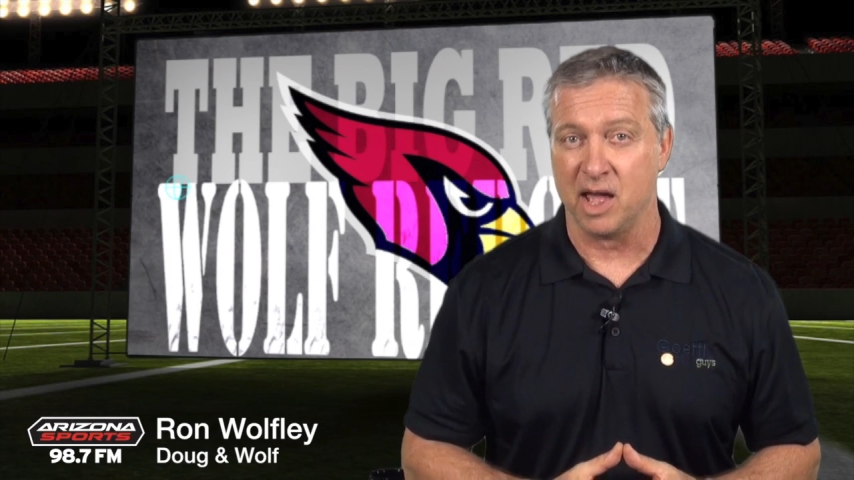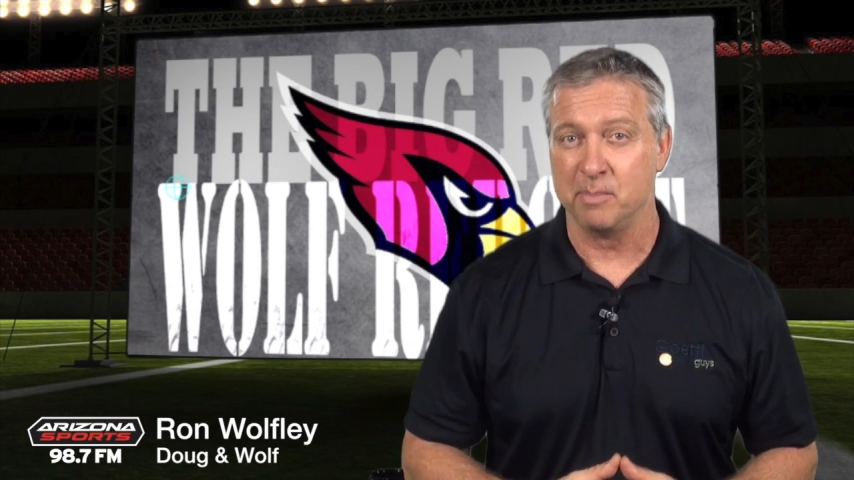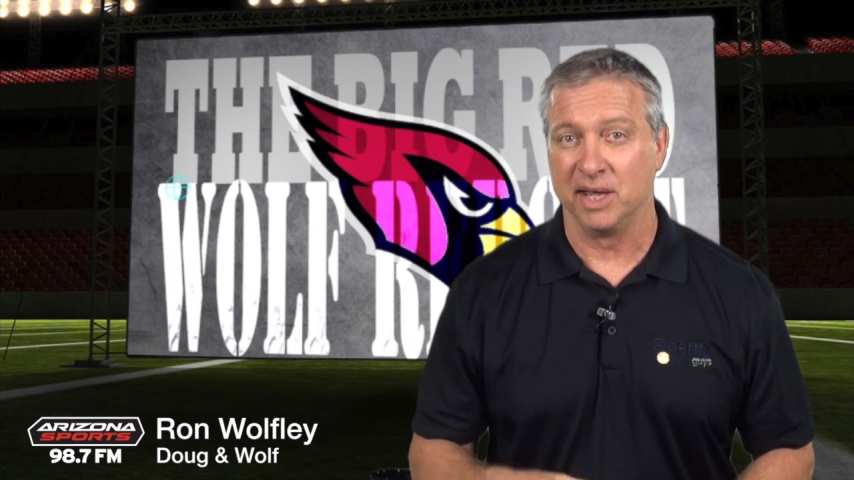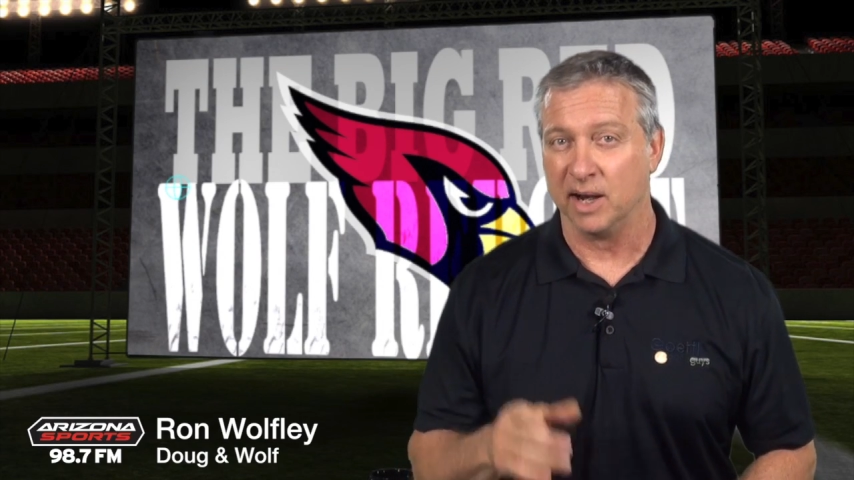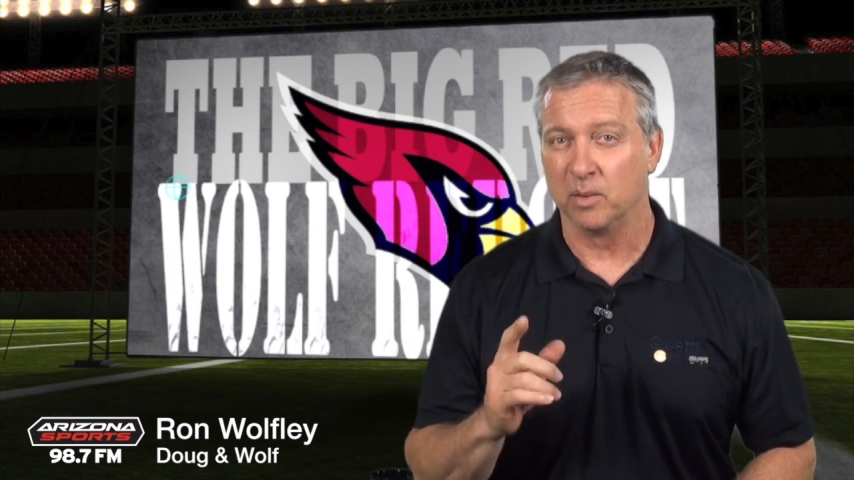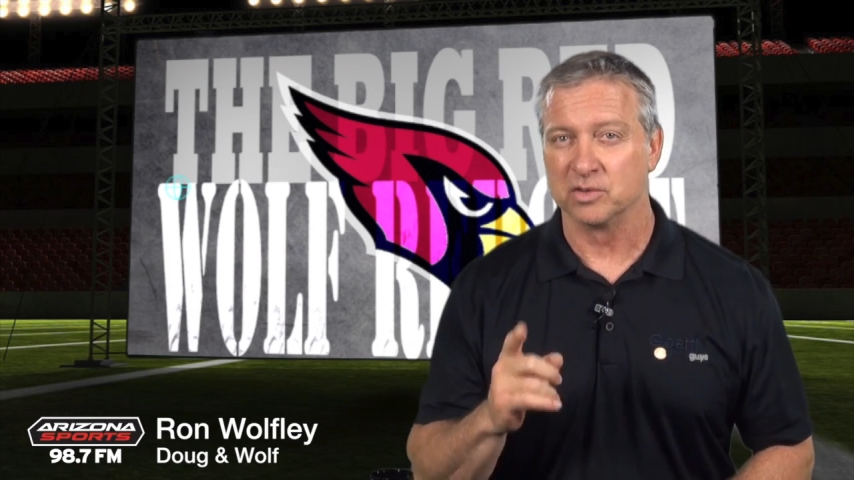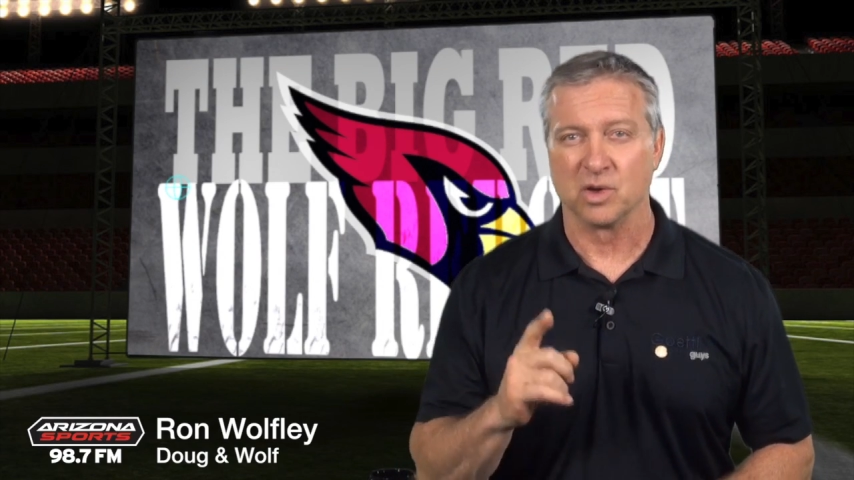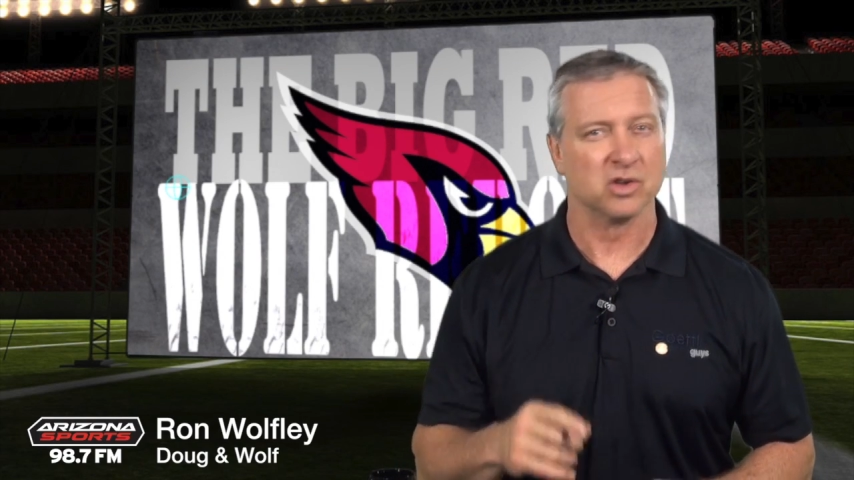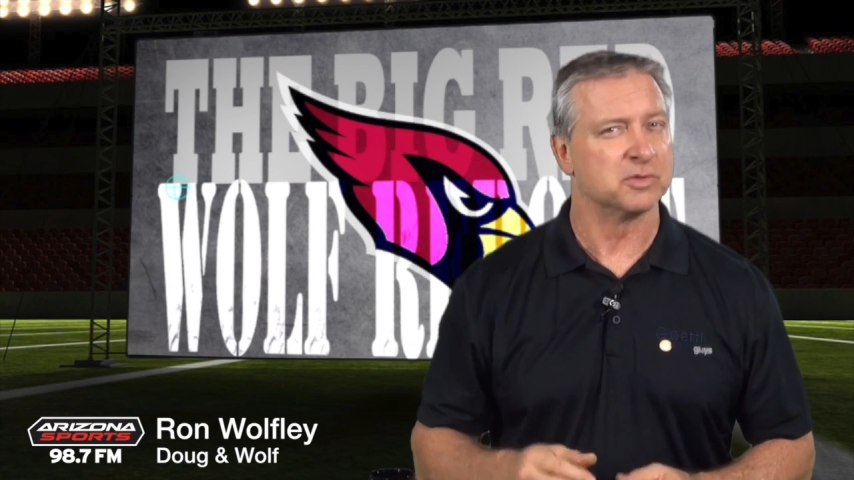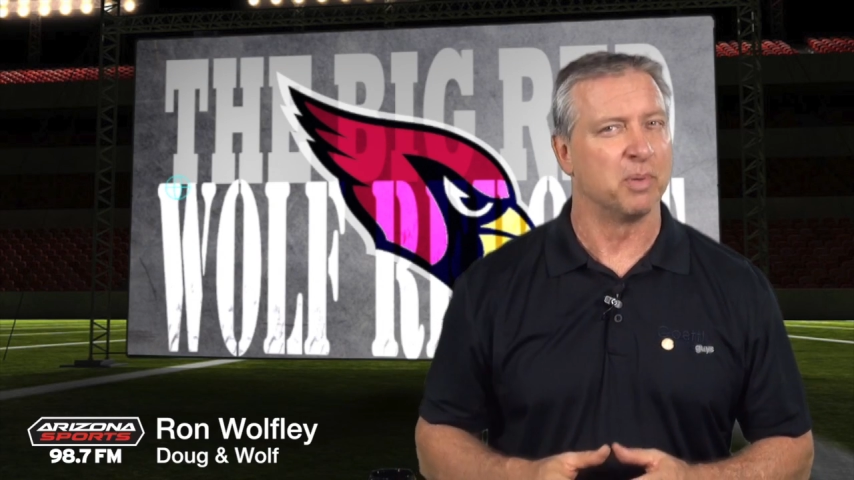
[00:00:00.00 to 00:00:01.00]
M and
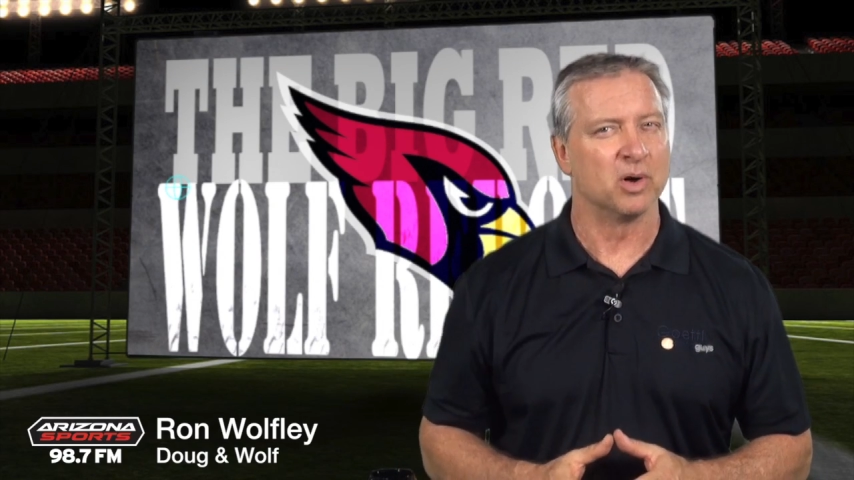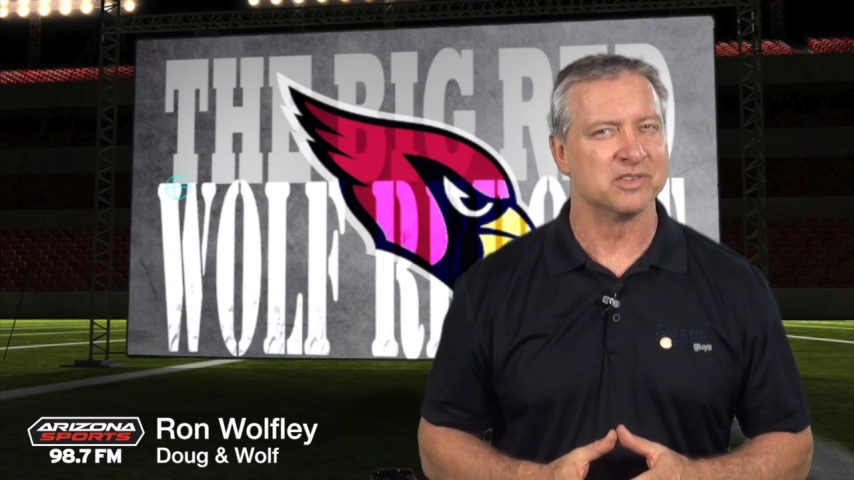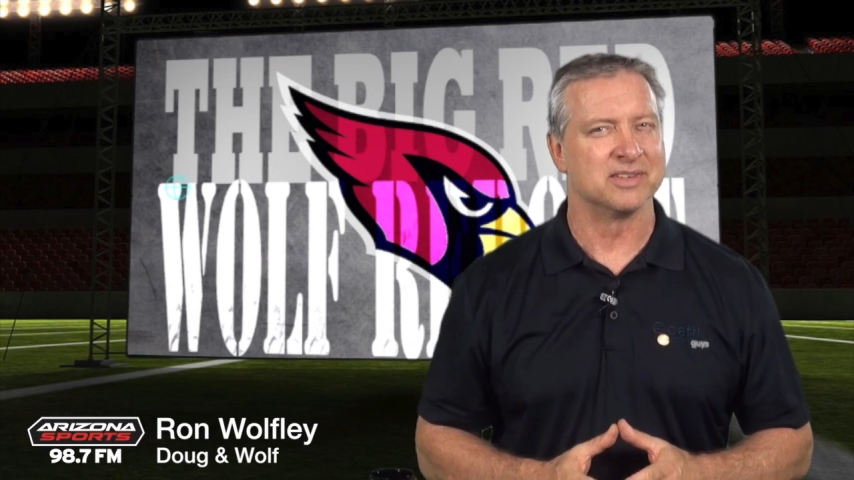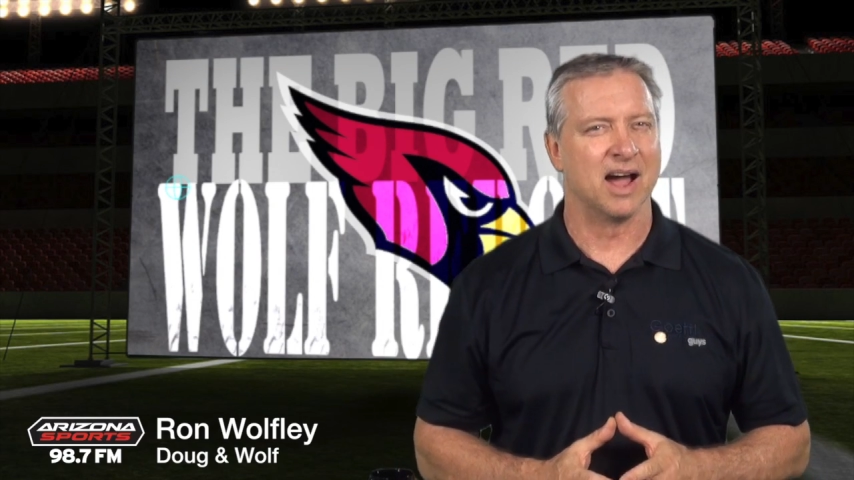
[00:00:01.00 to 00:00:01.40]
Arizona Sports